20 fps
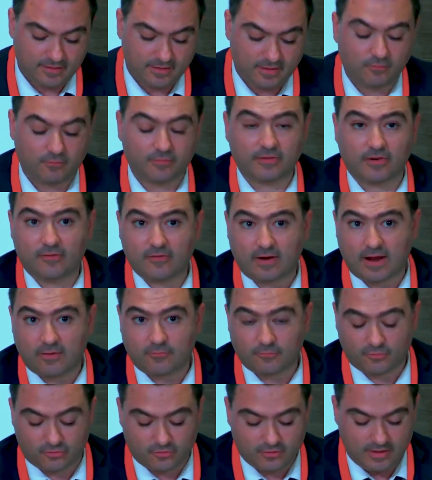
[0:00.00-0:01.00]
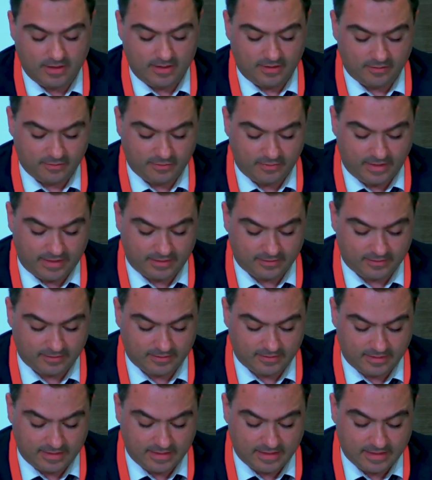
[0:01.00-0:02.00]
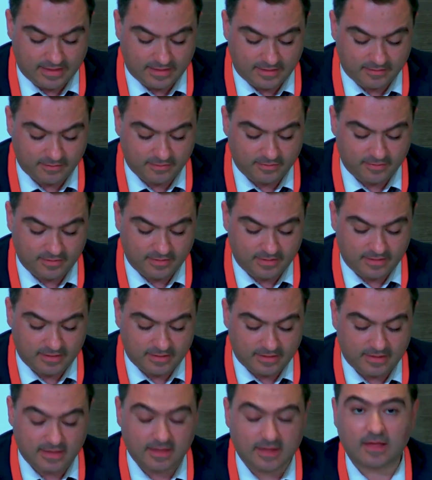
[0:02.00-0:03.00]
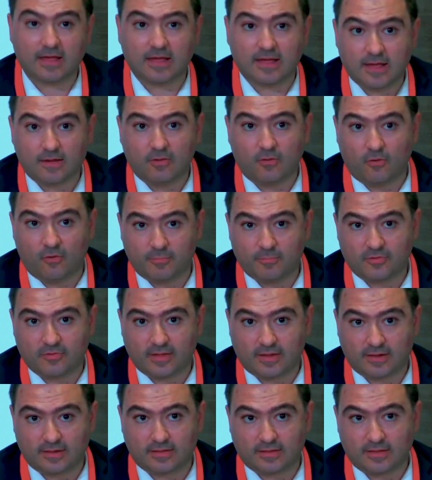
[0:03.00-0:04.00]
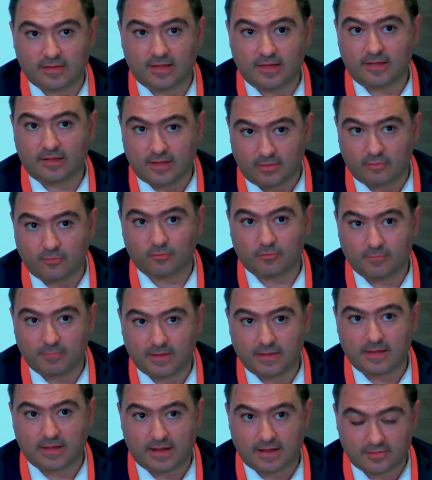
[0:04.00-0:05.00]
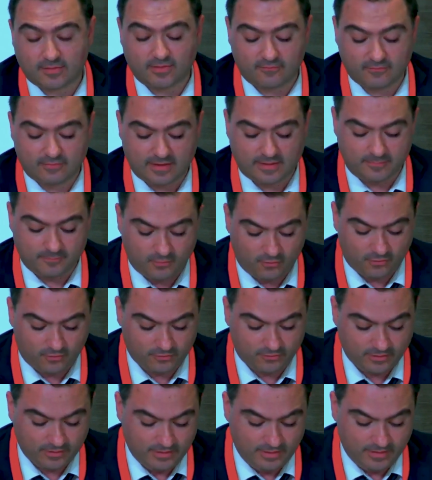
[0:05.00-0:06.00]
on the grounds that the object cannot be achieved anymore.